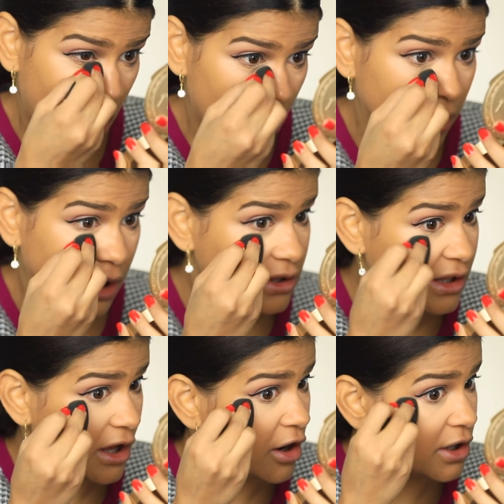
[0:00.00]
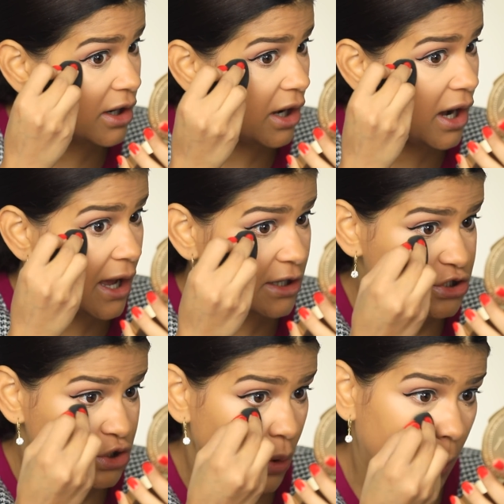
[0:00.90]
Okay, they are
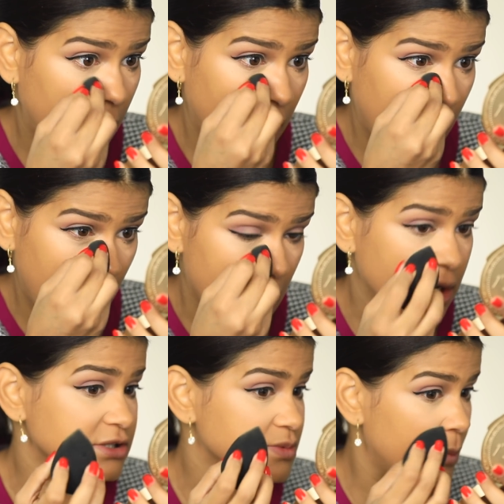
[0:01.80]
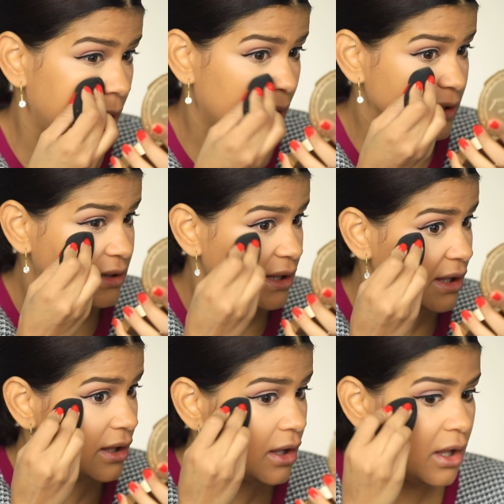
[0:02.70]
not joking, and it's
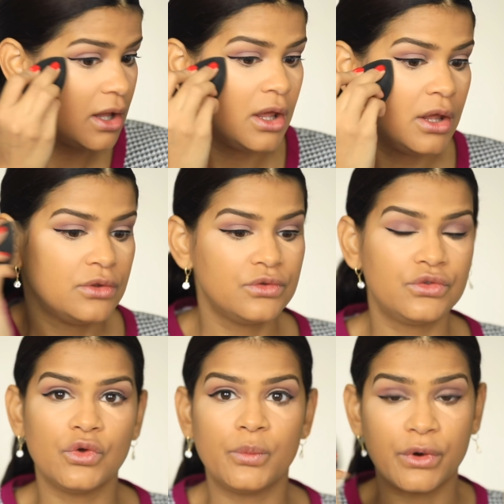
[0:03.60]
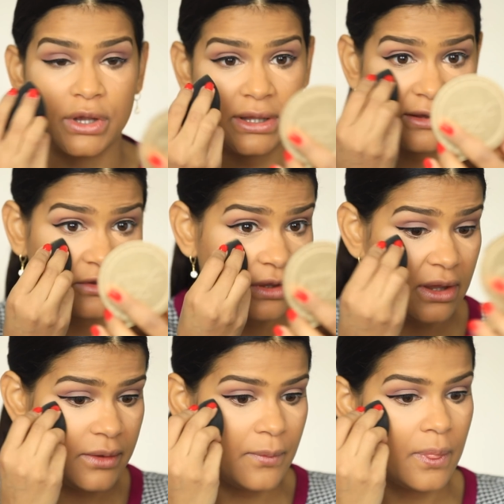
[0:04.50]
blending super
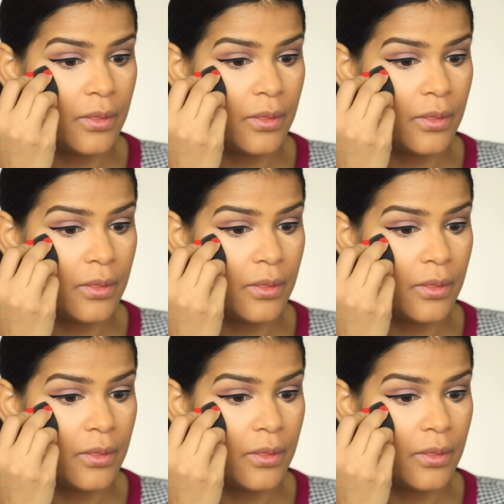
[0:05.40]
easy.